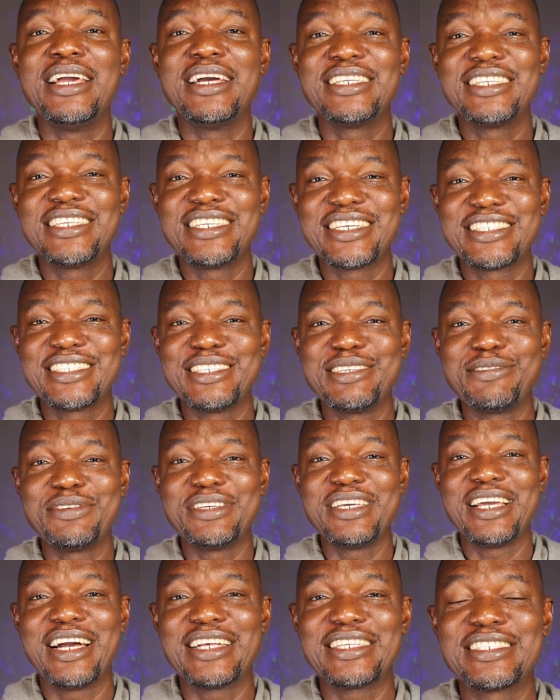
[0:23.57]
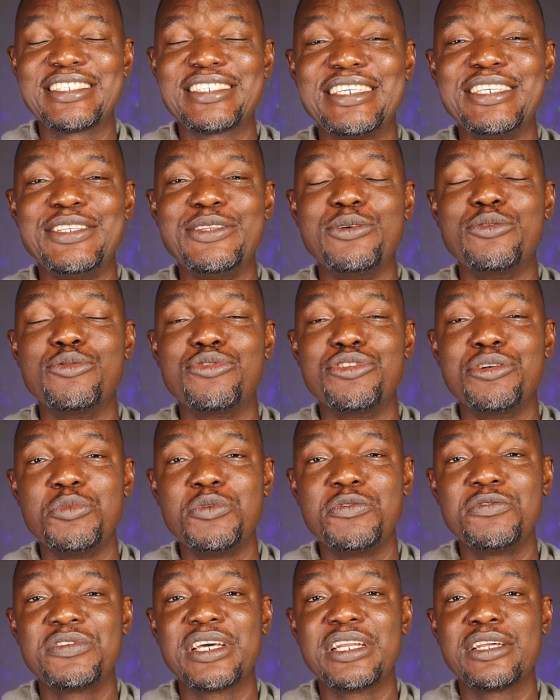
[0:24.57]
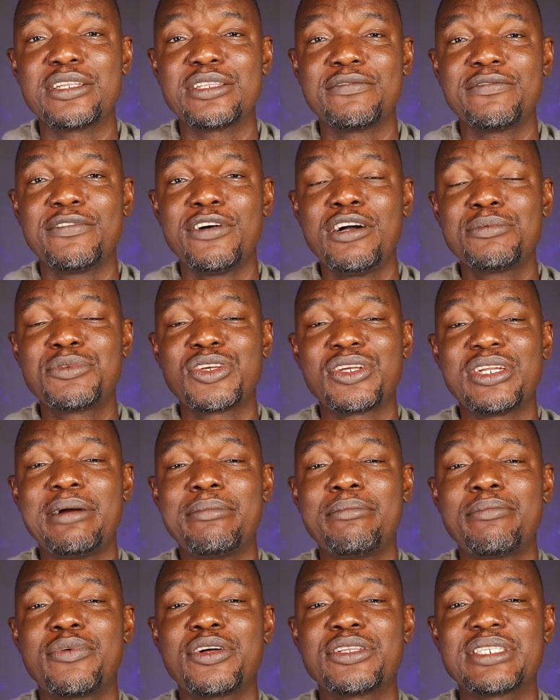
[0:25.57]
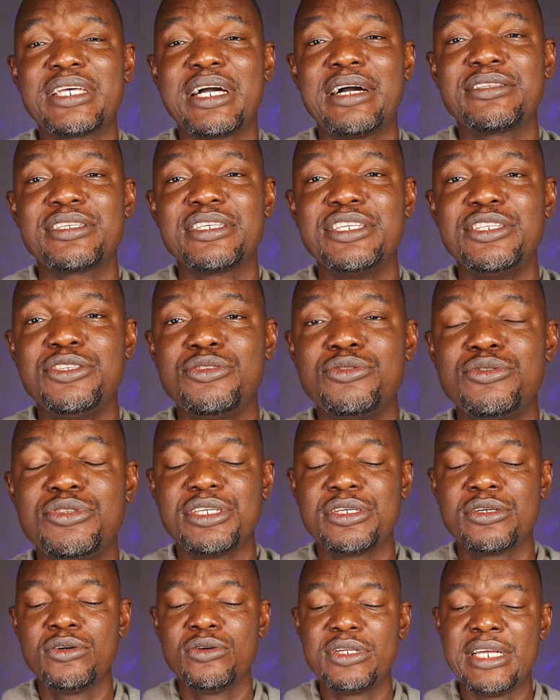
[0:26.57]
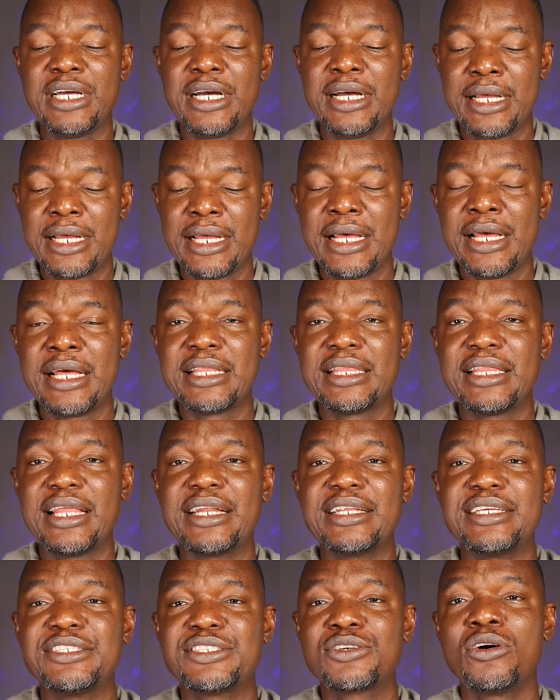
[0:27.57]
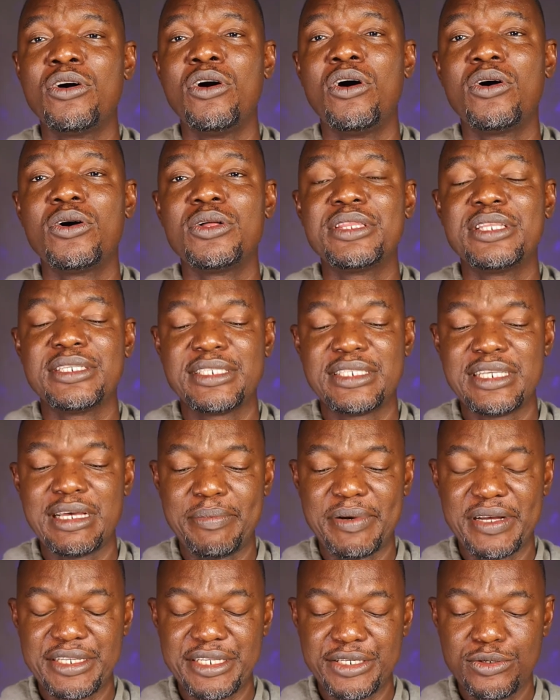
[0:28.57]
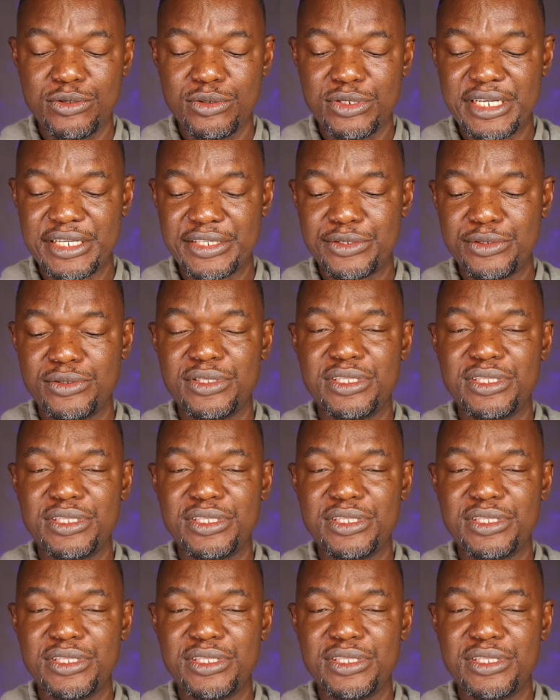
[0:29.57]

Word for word: DSTV has, you know, removed a lot of option and brought out a new decoder that is called the Zapper decoder. So